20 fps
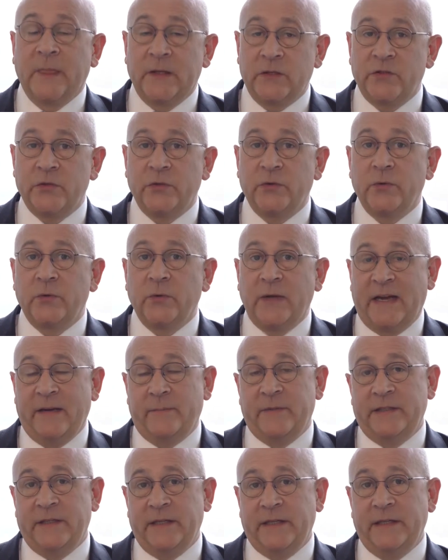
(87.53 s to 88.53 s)
to
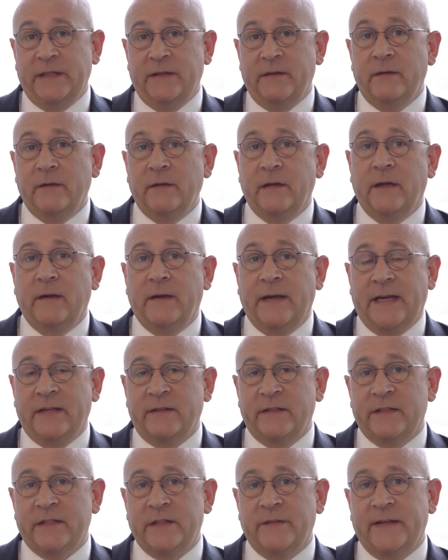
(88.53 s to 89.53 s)
Aberdeen at
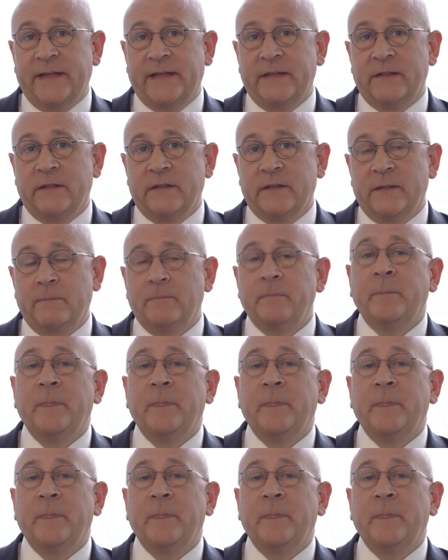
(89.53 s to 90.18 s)
this event.